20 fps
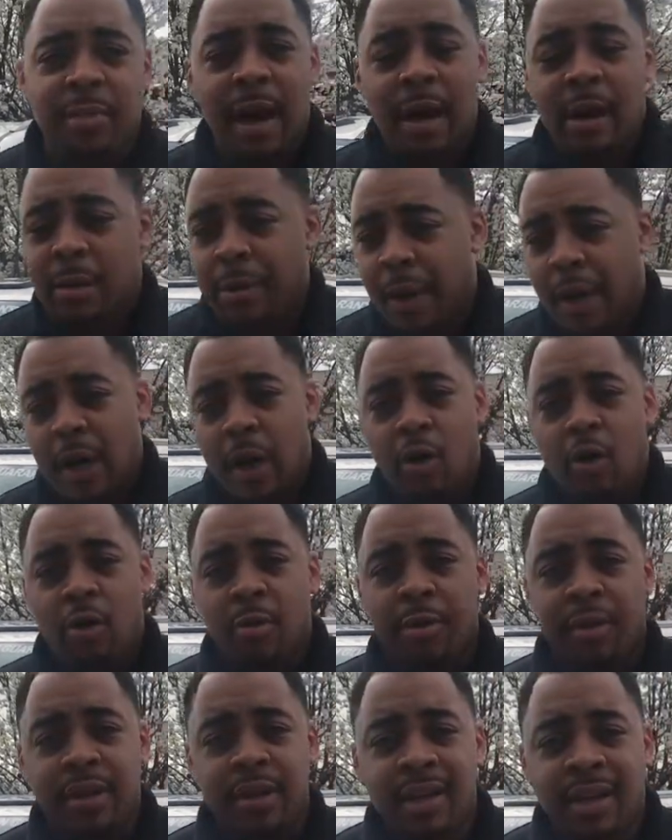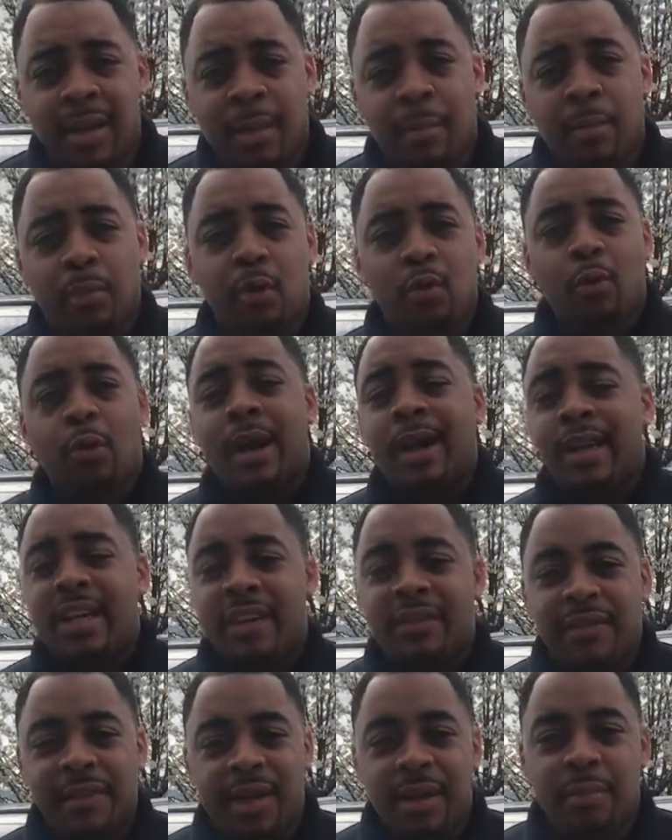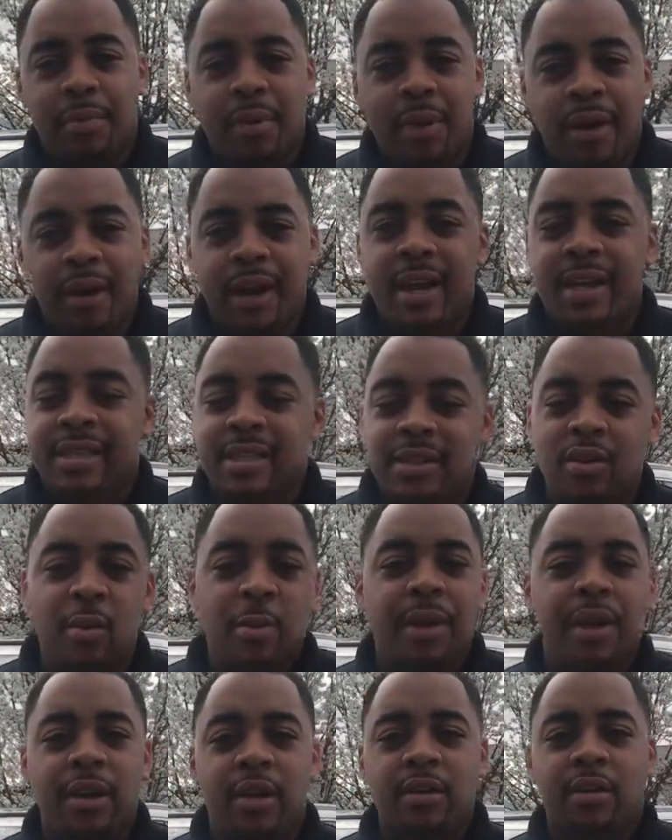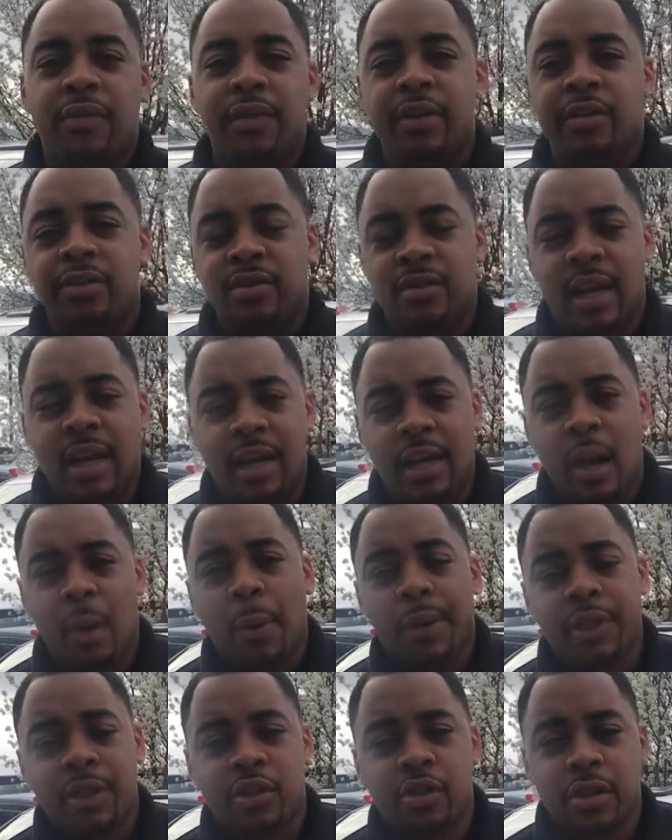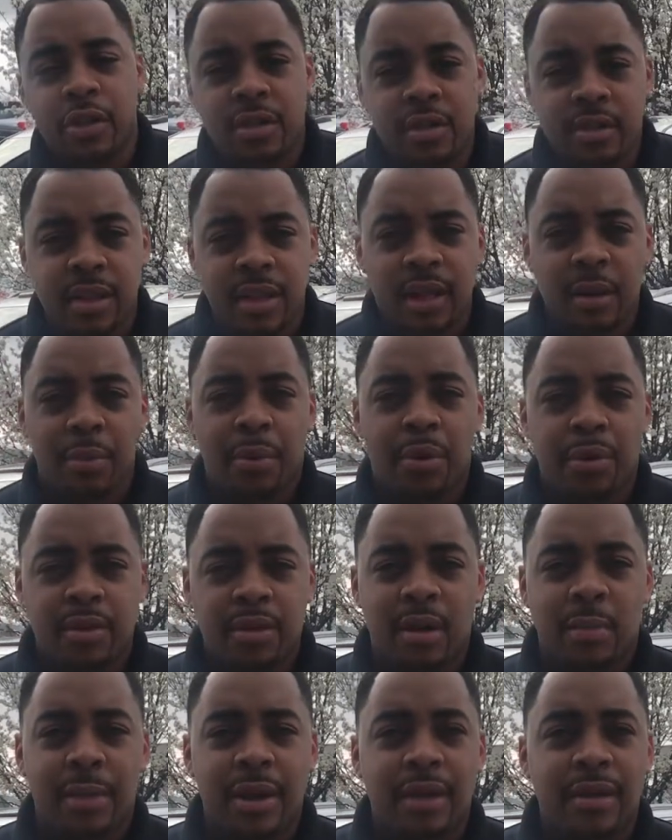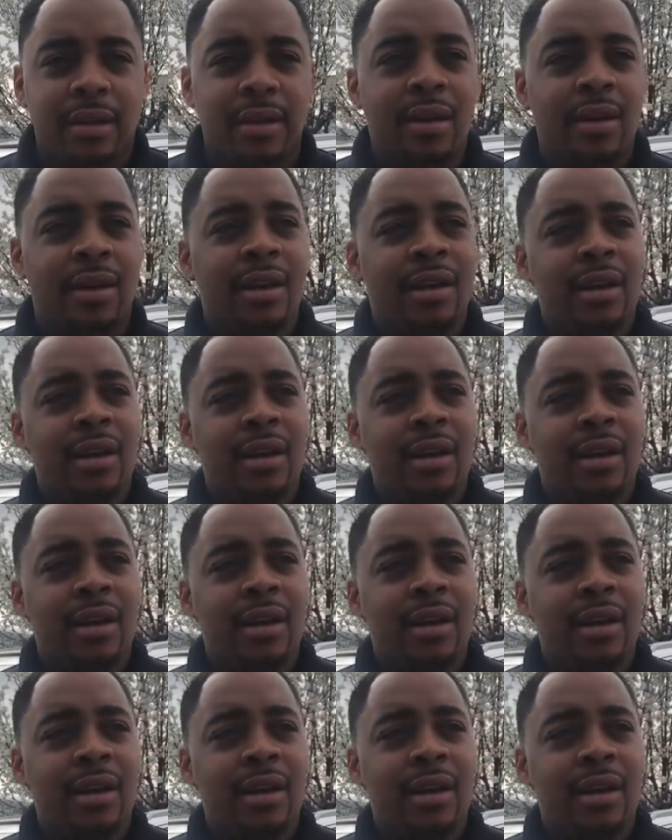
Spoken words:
powered by Garmin, Blu-ray DVD player, and so many other features. I cannot wait to show you this thing in person, Amanda.